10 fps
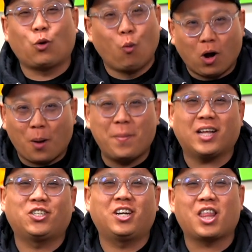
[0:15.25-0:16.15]
Welcome back
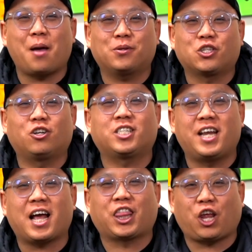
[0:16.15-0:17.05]
to another episode of
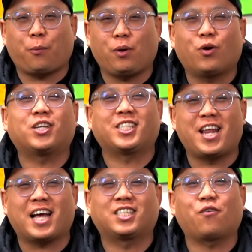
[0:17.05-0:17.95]
Snack Therapy, where
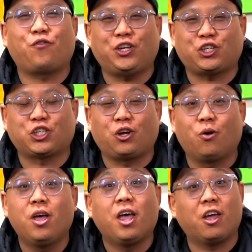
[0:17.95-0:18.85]
snacks feed your soul.
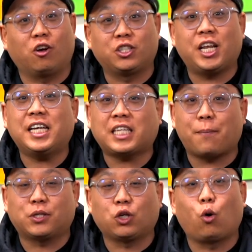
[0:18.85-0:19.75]
And on today's
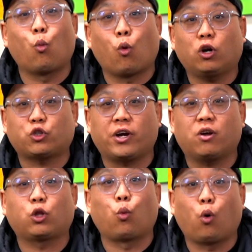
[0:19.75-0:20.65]
episode, we're trying
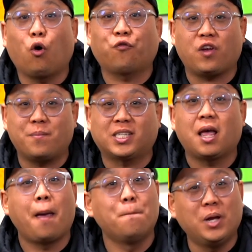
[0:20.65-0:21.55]
out the world famous
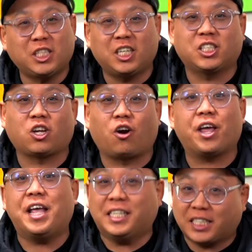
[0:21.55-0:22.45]
Michelin star
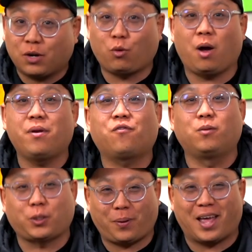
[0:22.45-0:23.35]
instant ramen from
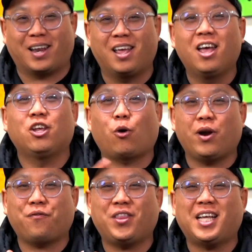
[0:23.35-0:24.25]
Japan. You all
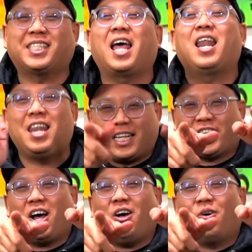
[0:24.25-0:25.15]
ready for this? Let's
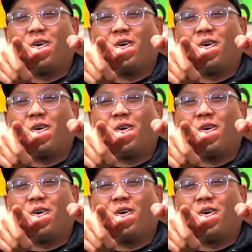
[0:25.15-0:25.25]
go!